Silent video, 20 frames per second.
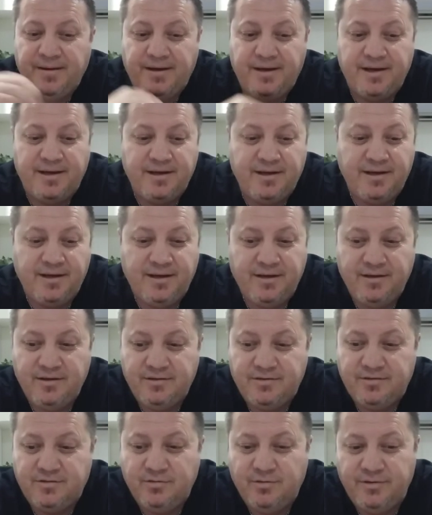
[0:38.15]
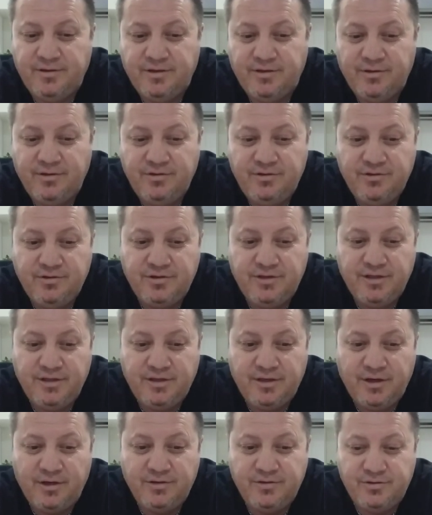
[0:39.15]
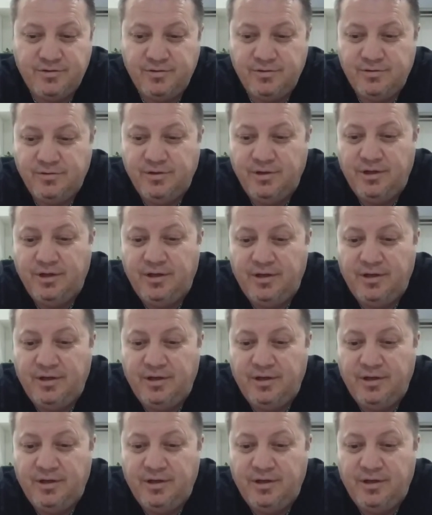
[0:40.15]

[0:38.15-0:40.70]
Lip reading: at a store that I usually go to.